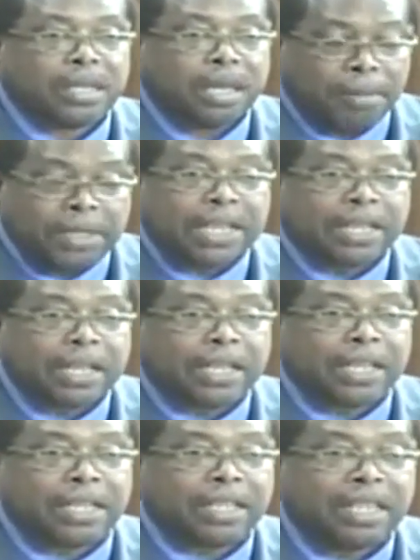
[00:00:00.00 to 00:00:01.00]
Let me say it
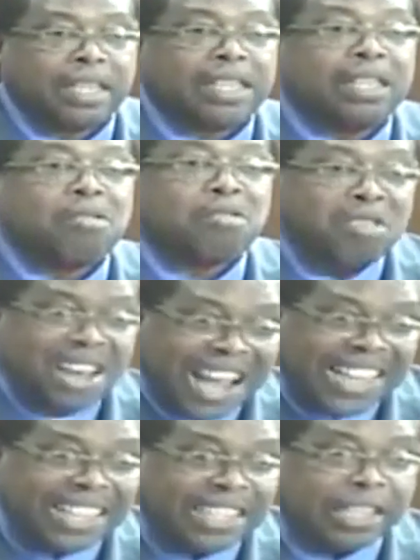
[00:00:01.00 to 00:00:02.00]
again. The
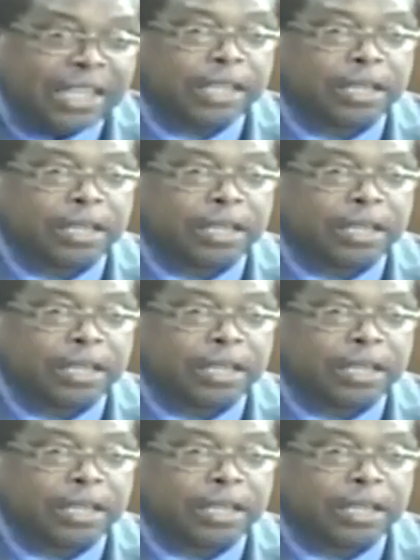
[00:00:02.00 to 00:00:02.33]
reality